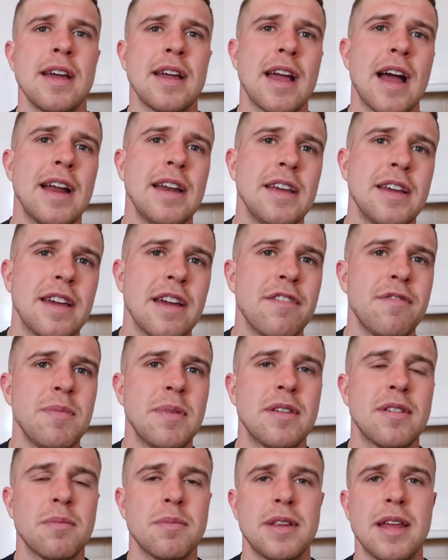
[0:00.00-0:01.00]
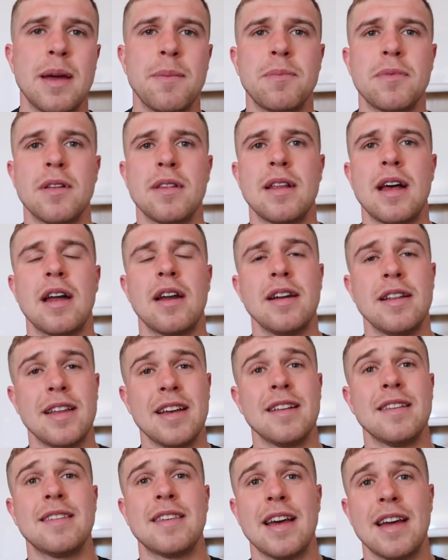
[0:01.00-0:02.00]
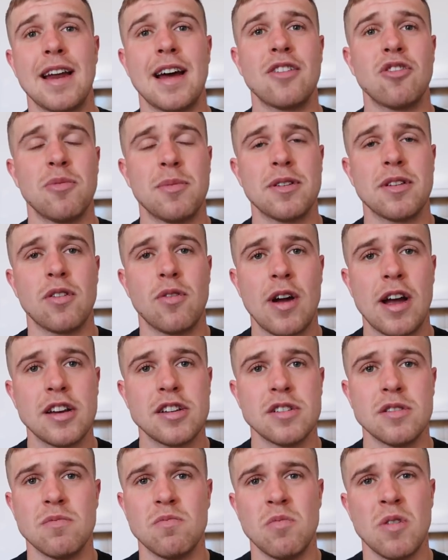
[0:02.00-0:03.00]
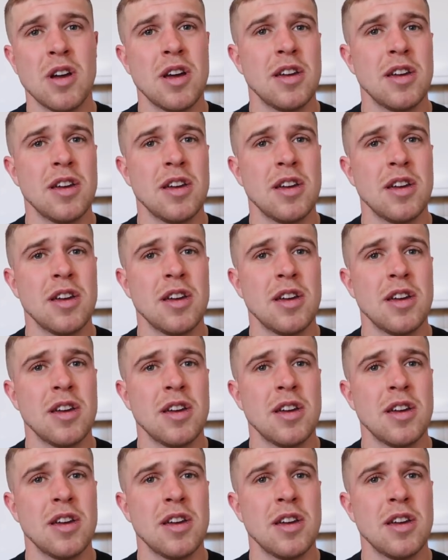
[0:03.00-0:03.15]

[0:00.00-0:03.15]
Can you give me some tips on that? I did say that to him as a question.